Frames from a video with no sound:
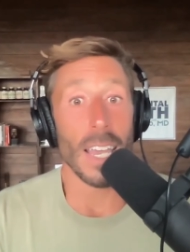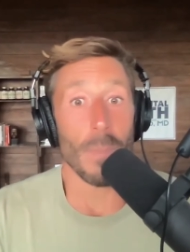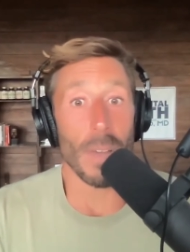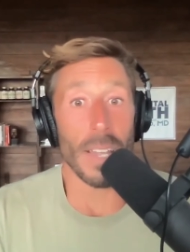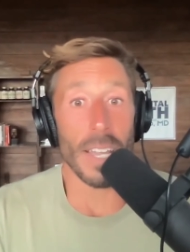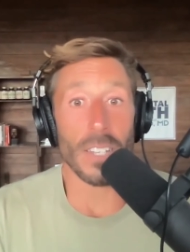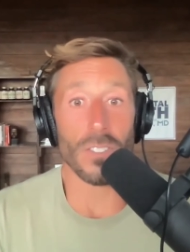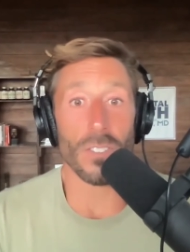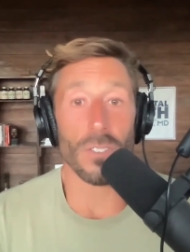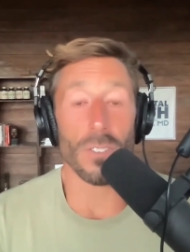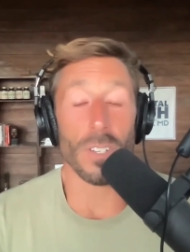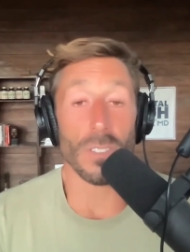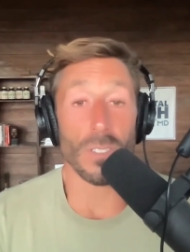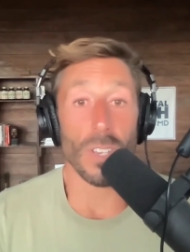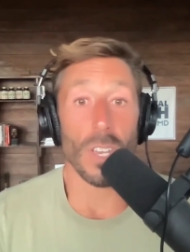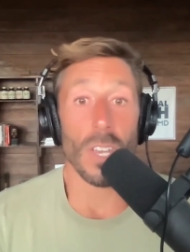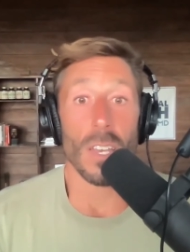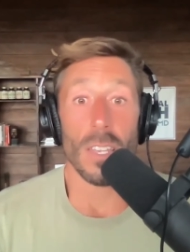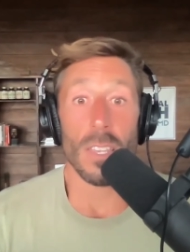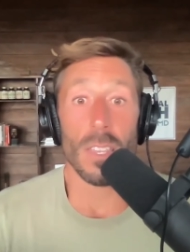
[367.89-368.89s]
My answer is
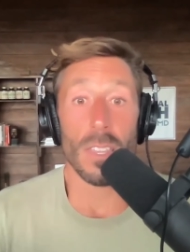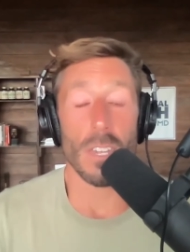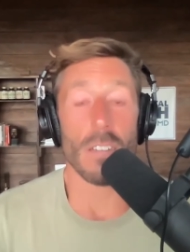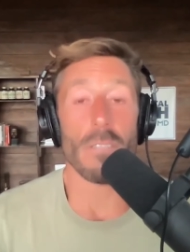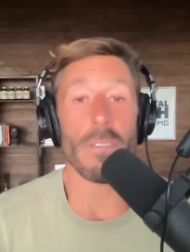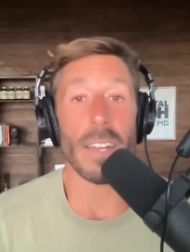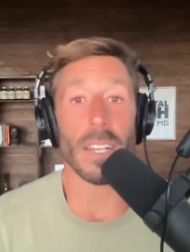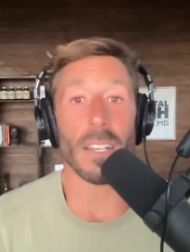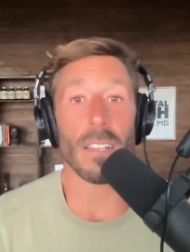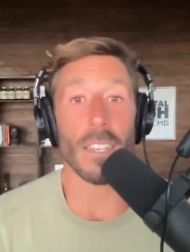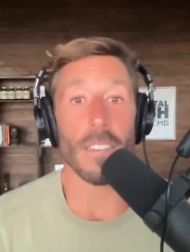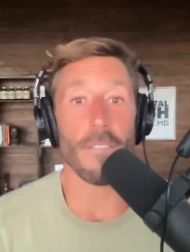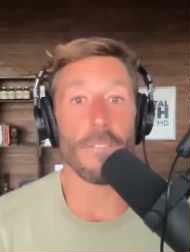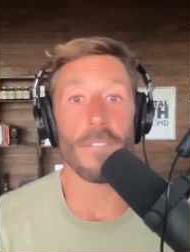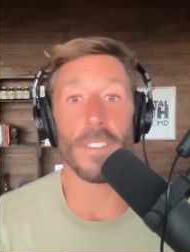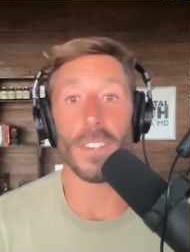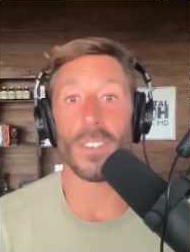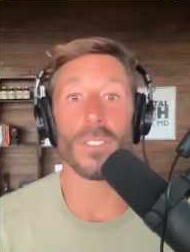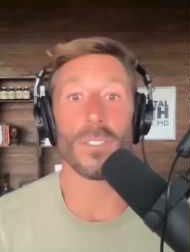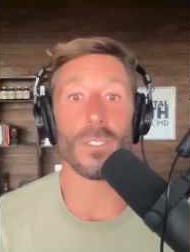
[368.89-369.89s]
theoretically,
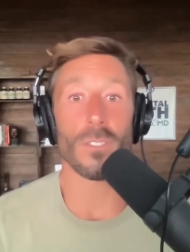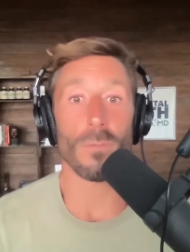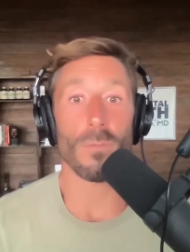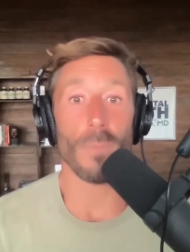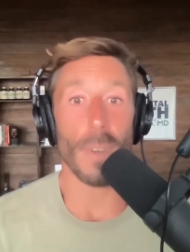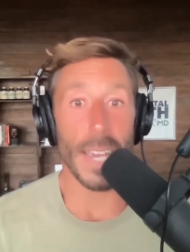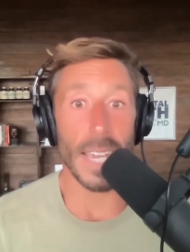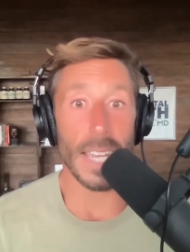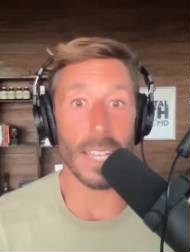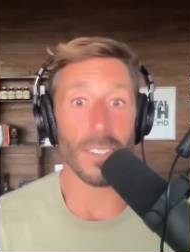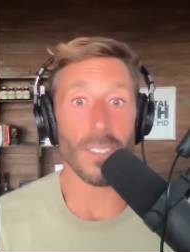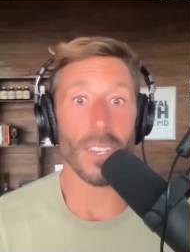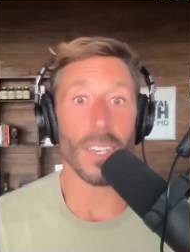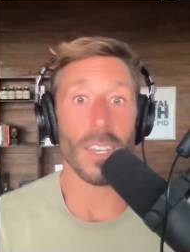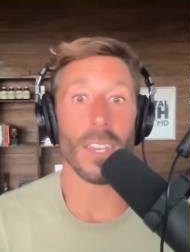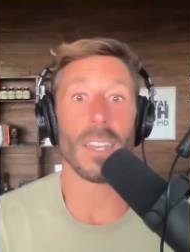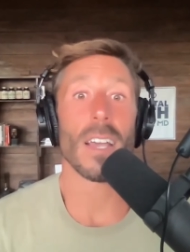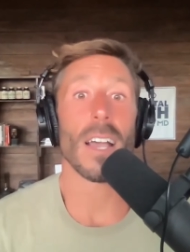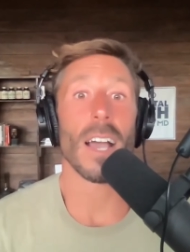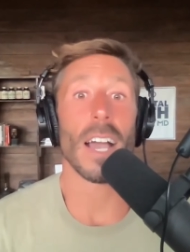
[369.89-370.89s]
fish is great.
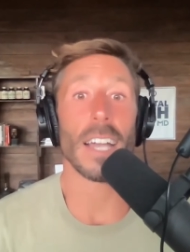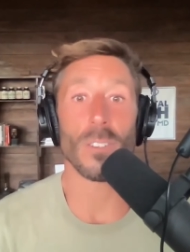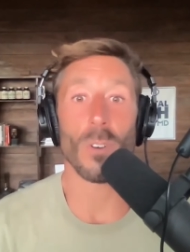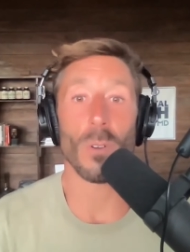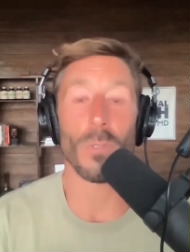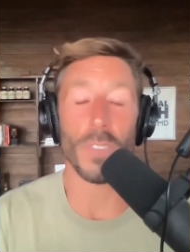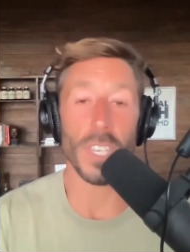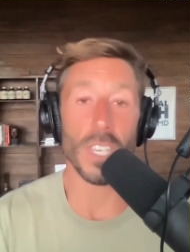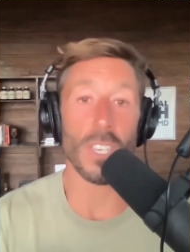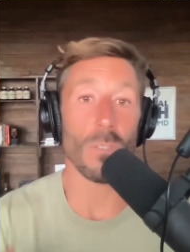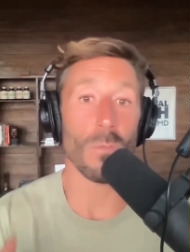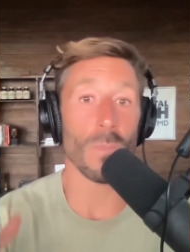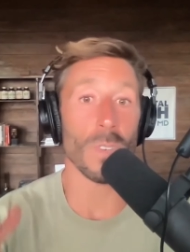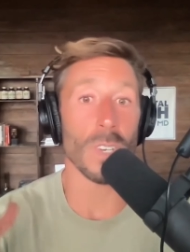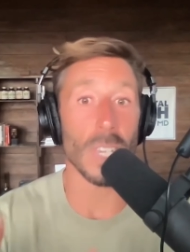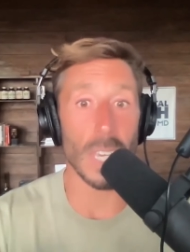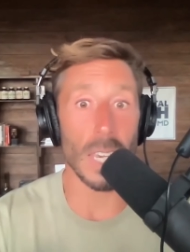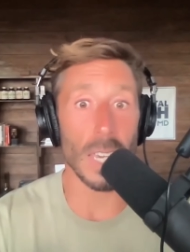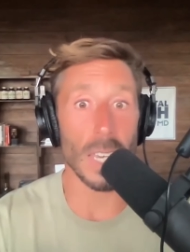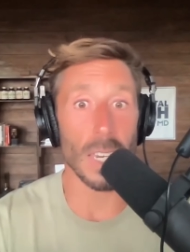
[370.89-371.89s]
I don't think you
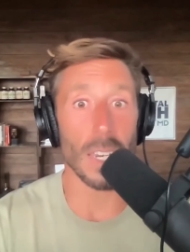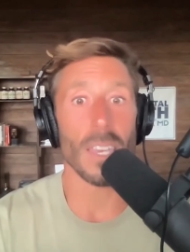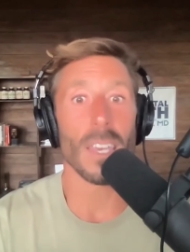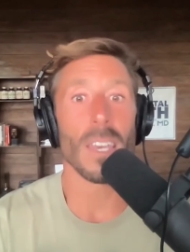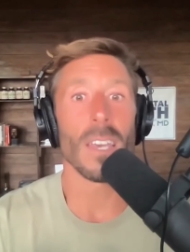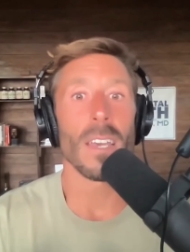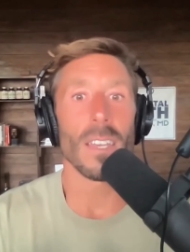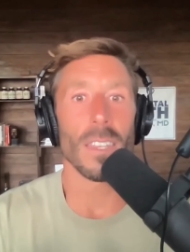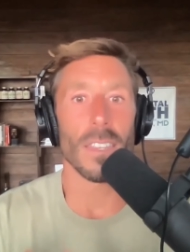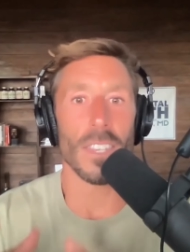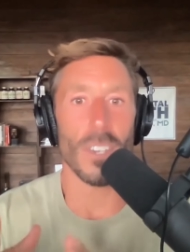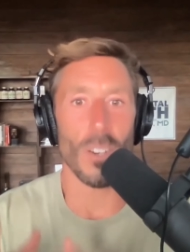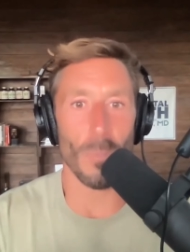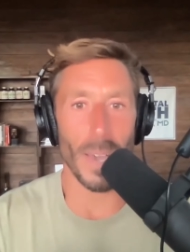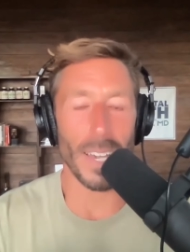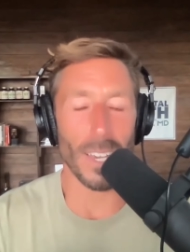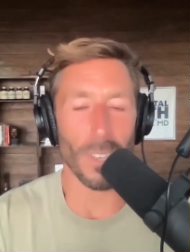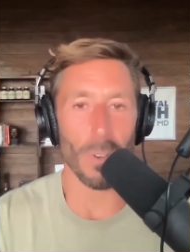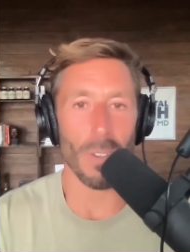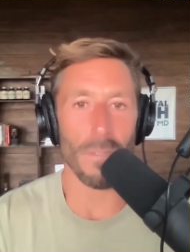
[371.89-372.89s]
need the
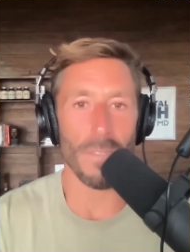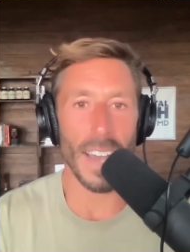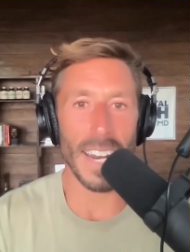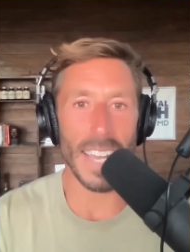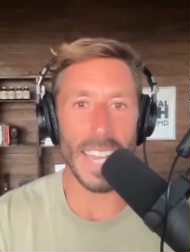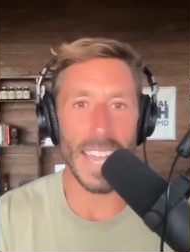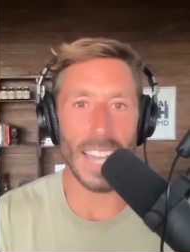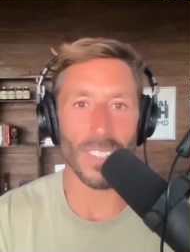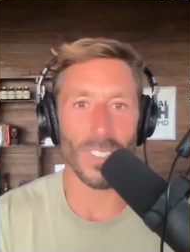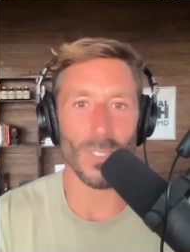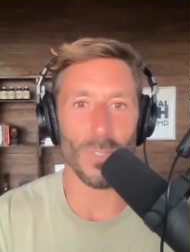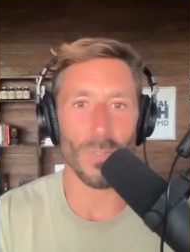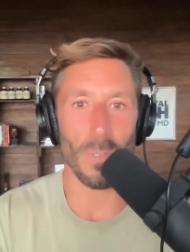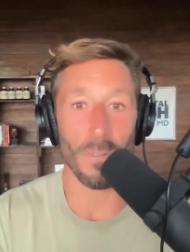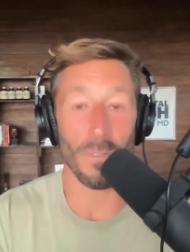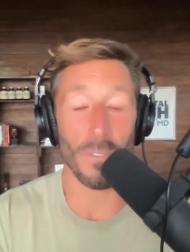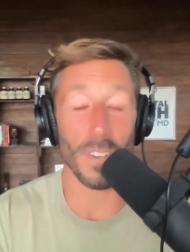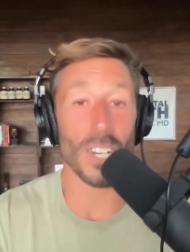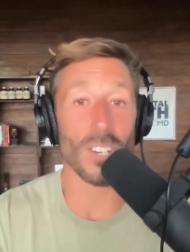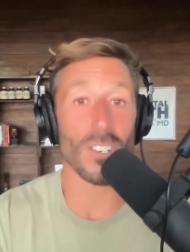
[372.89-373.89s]
omega 3 fatty acids from
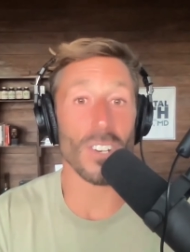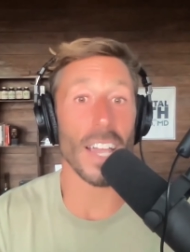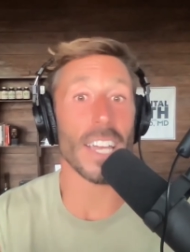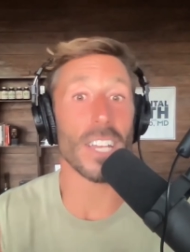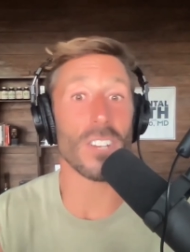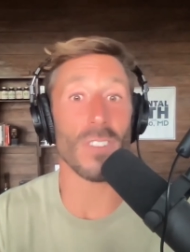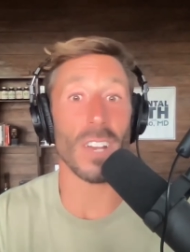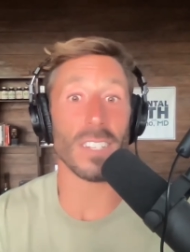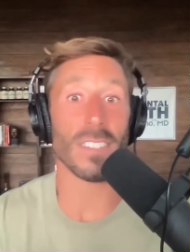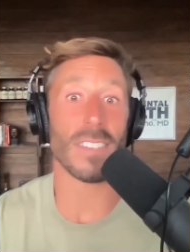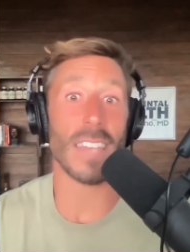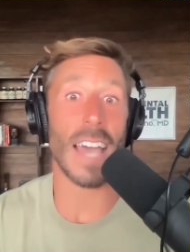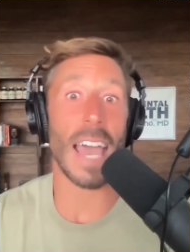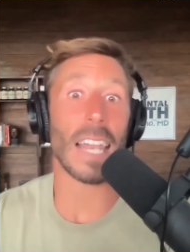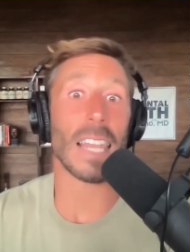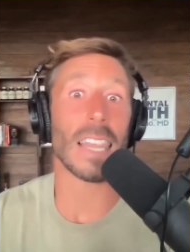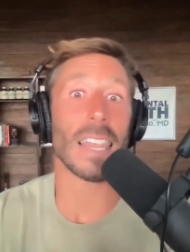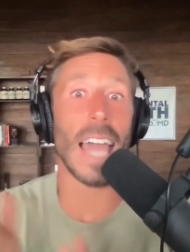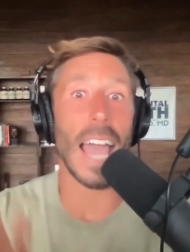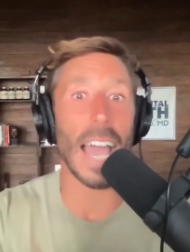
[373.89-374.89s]
fish. I addressed that
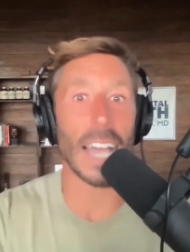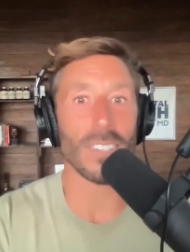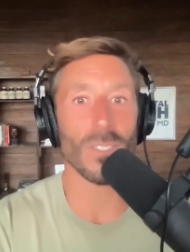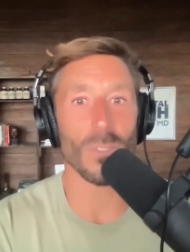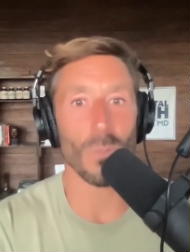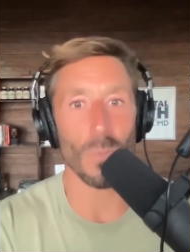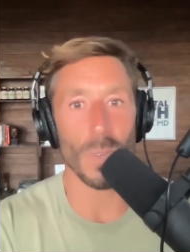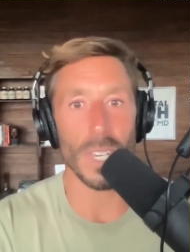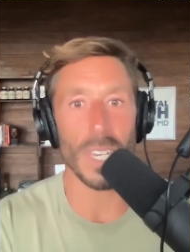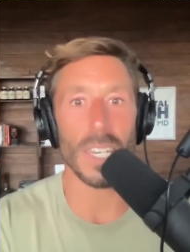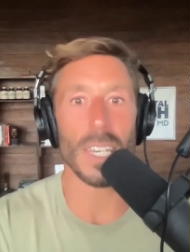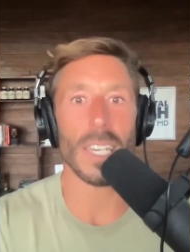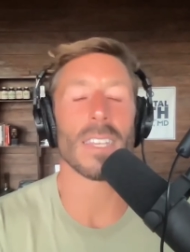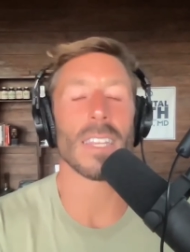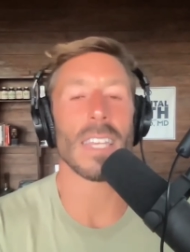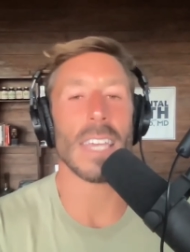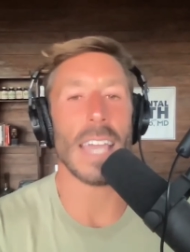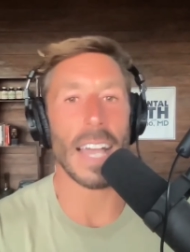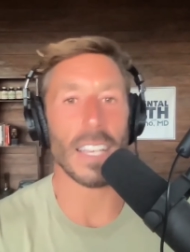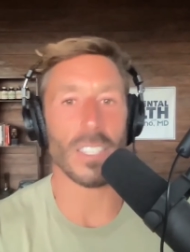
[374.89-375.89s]
last week
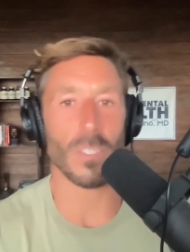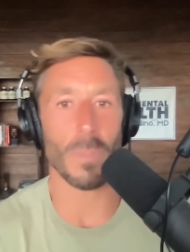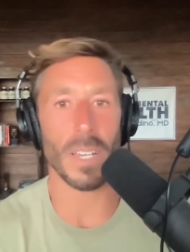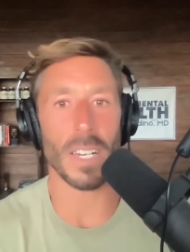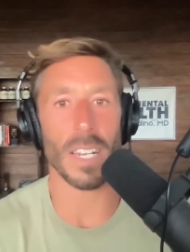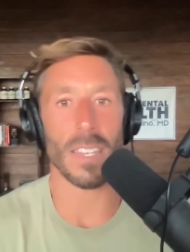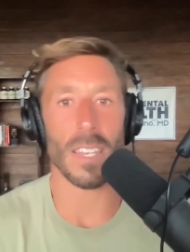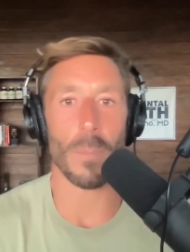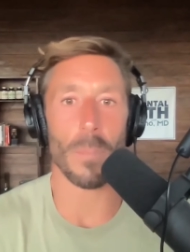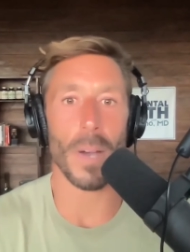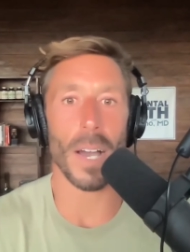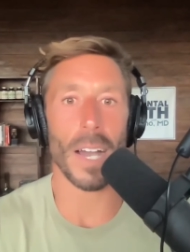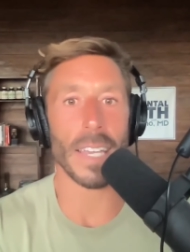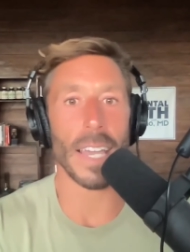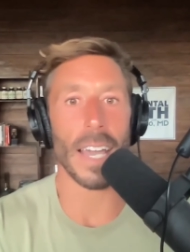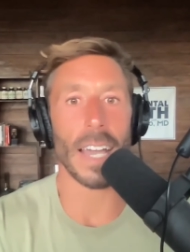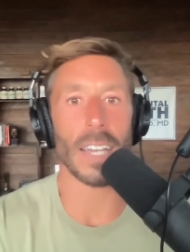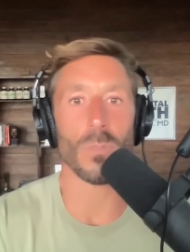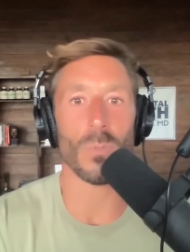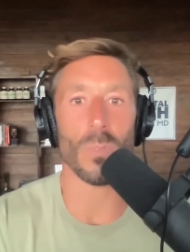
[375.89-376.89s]
in the Ask Me Anything
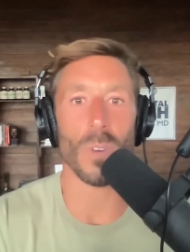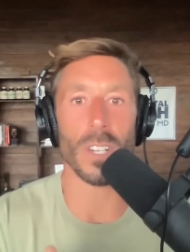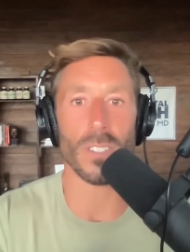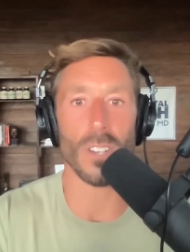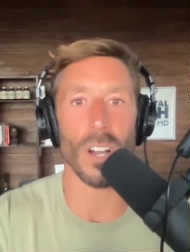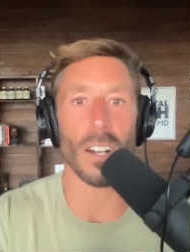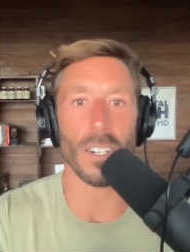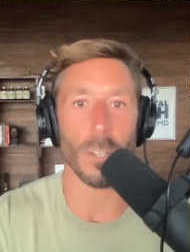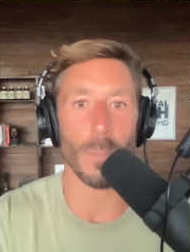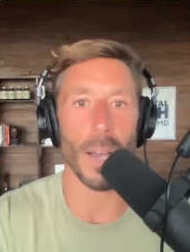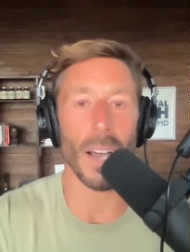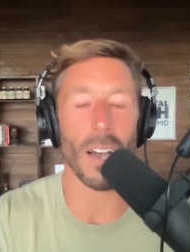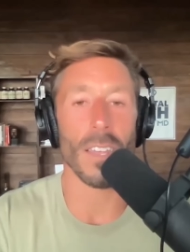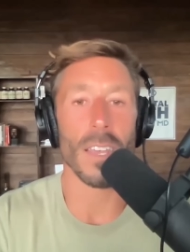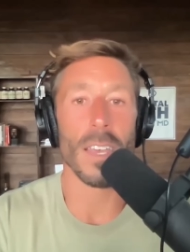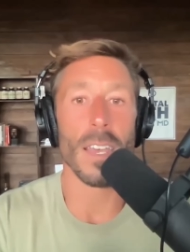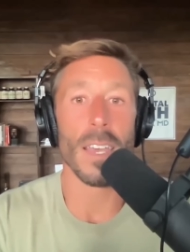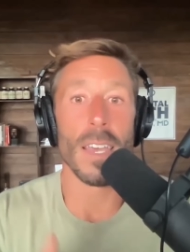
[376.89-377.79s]
podcast, where I talked about